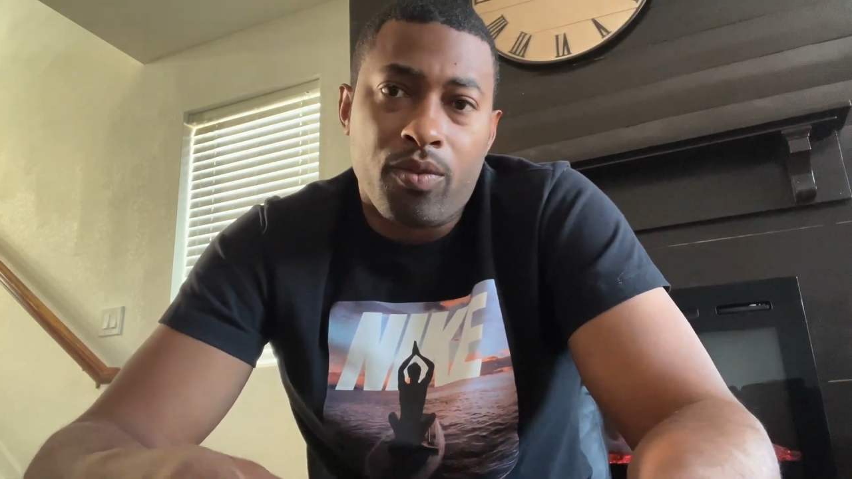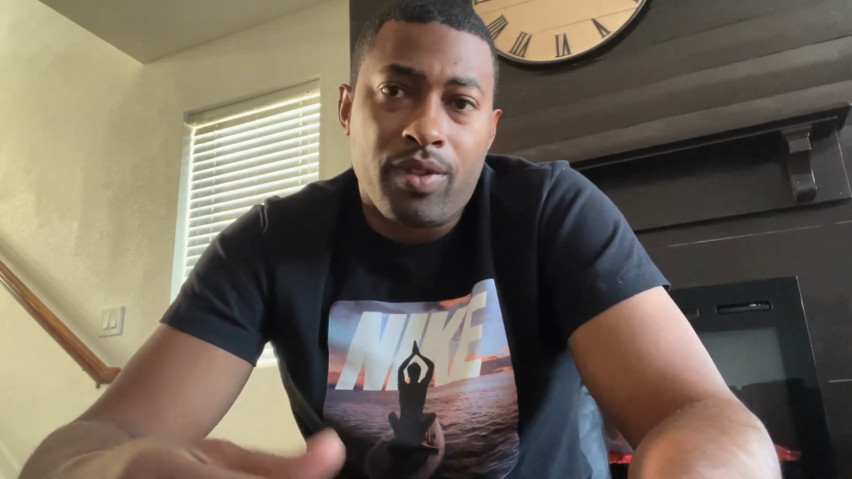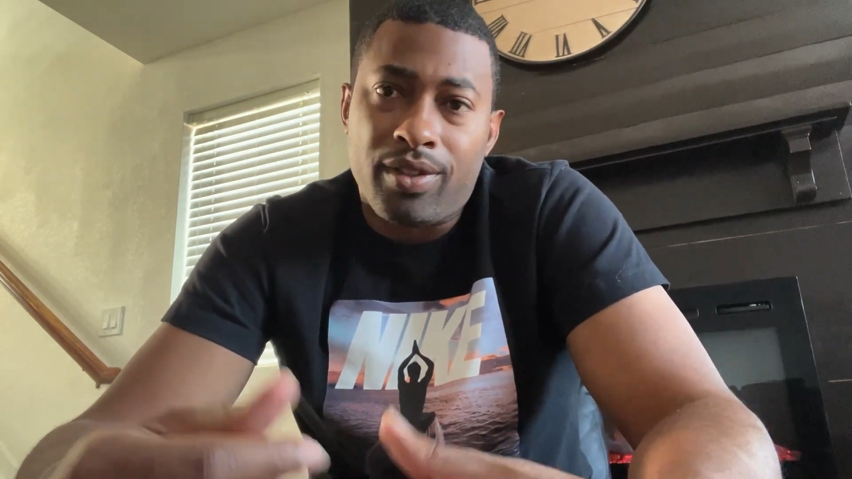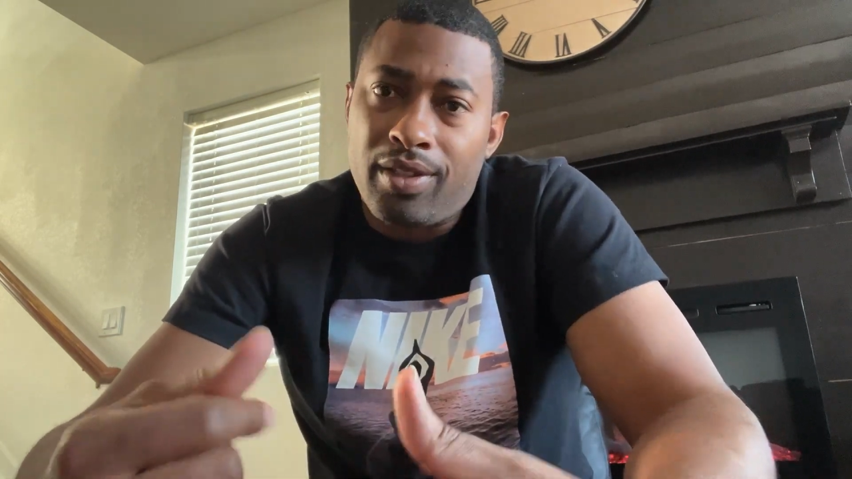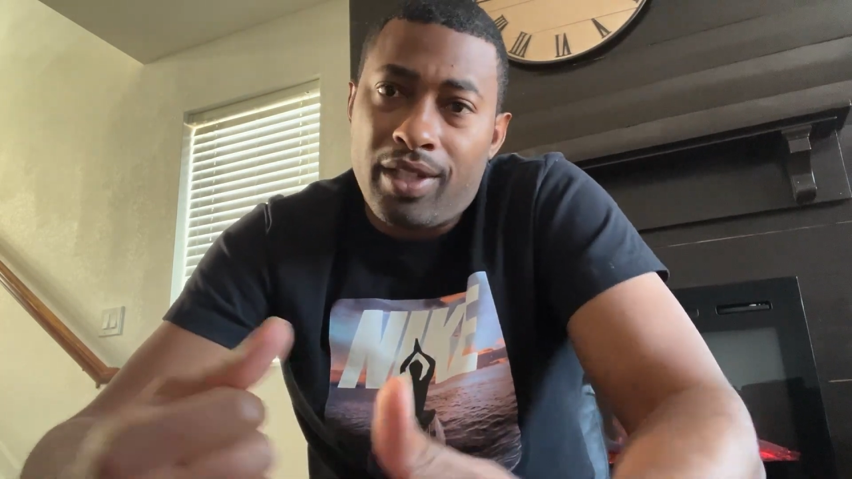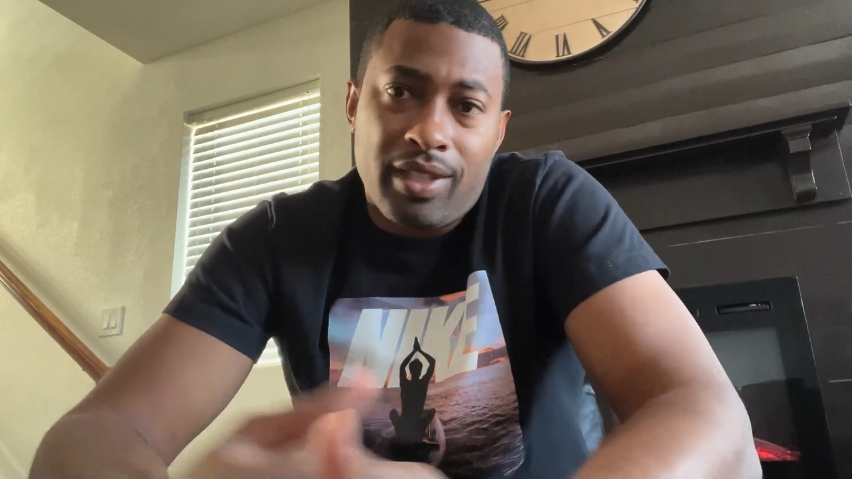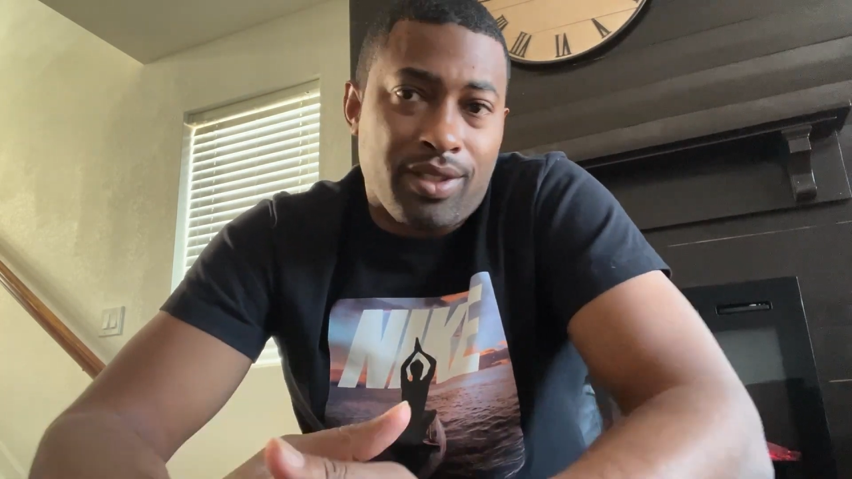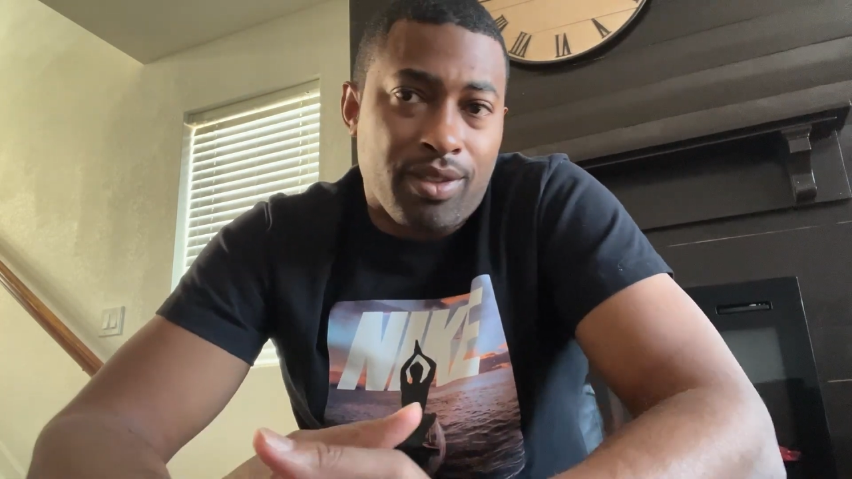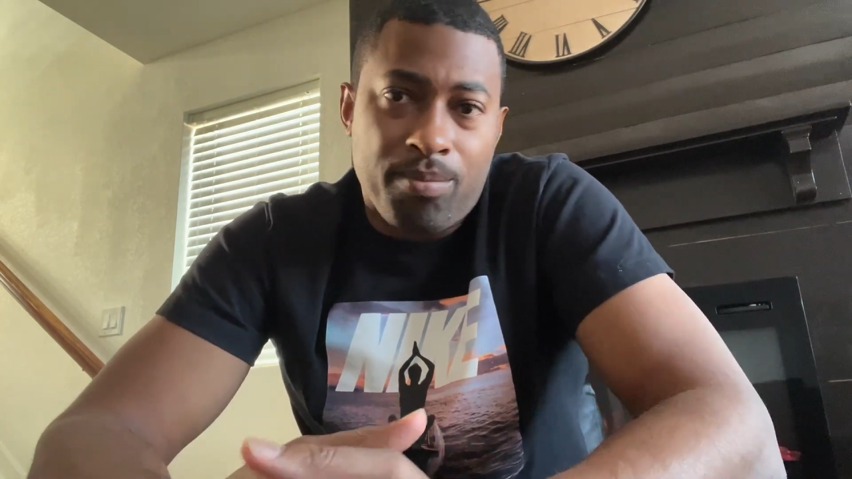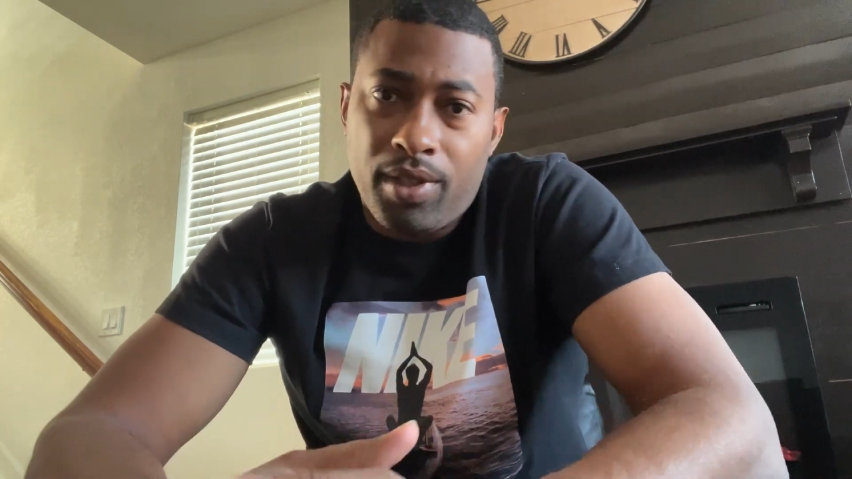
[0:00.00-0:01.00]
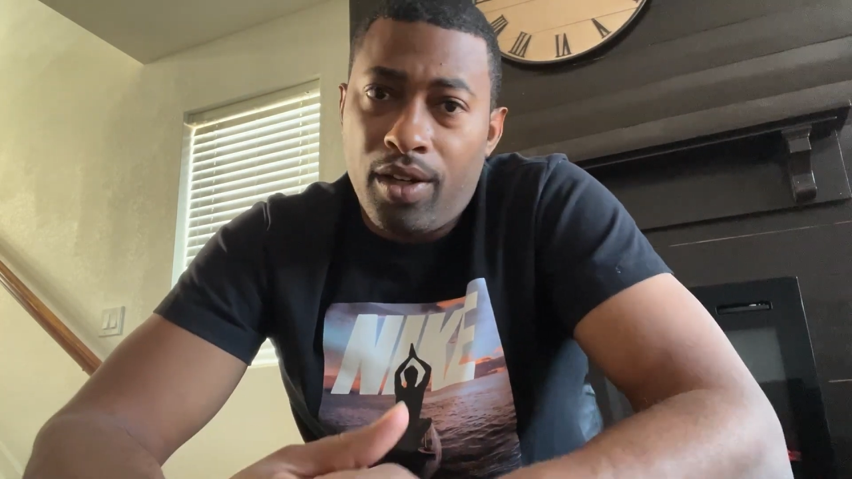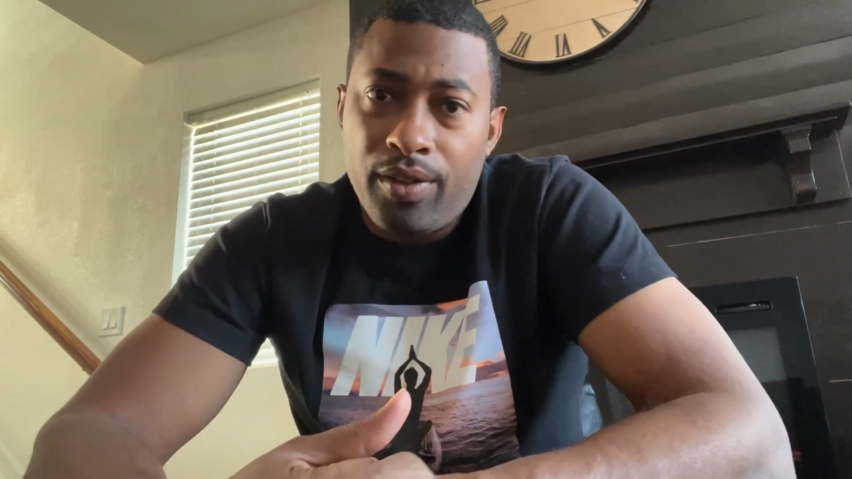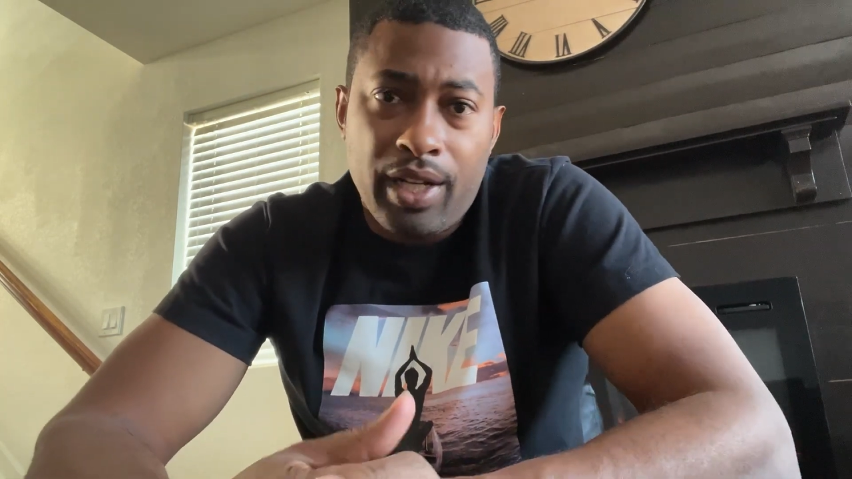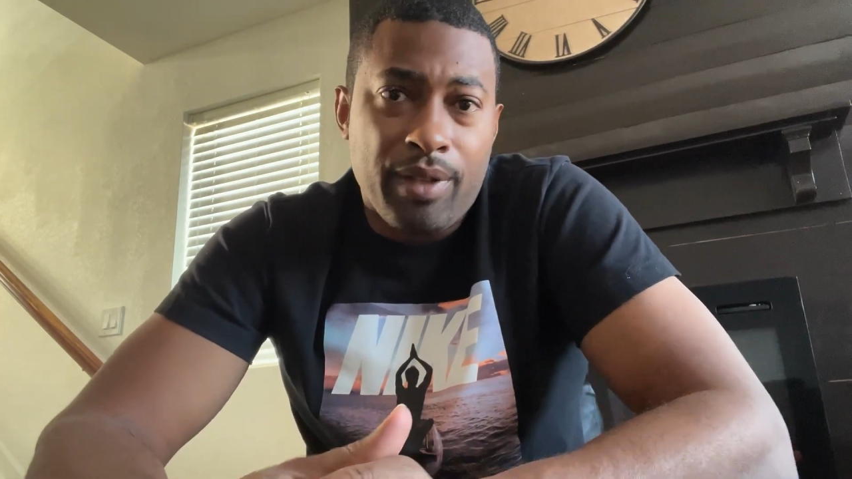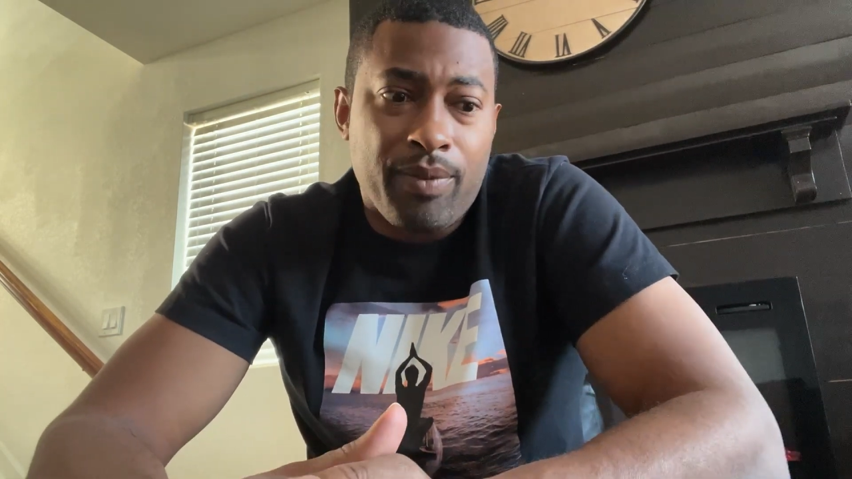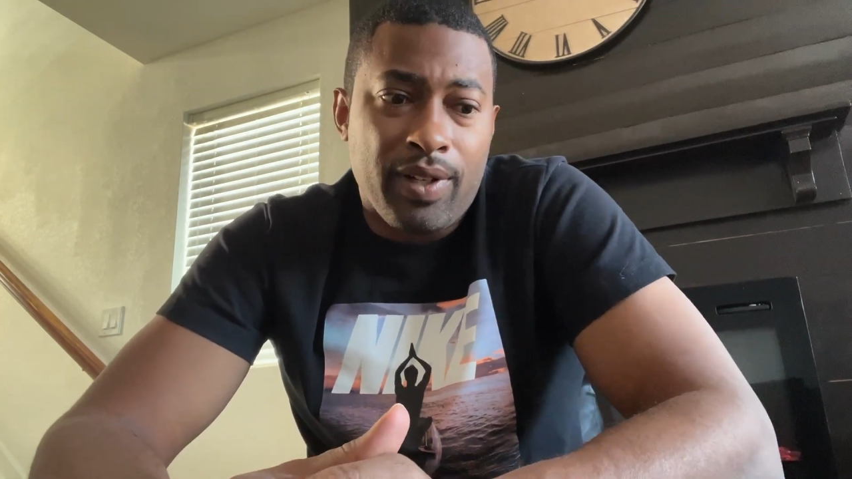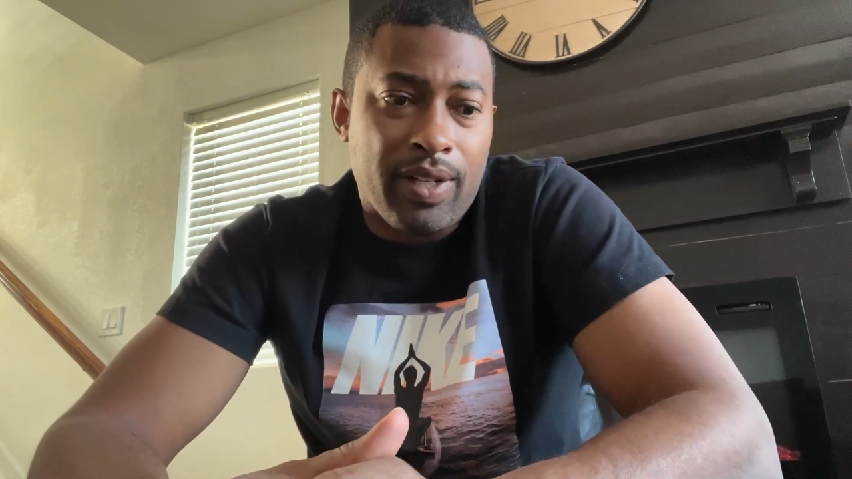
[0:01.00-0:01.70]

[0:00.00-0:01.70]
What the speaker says: this city is just blown up.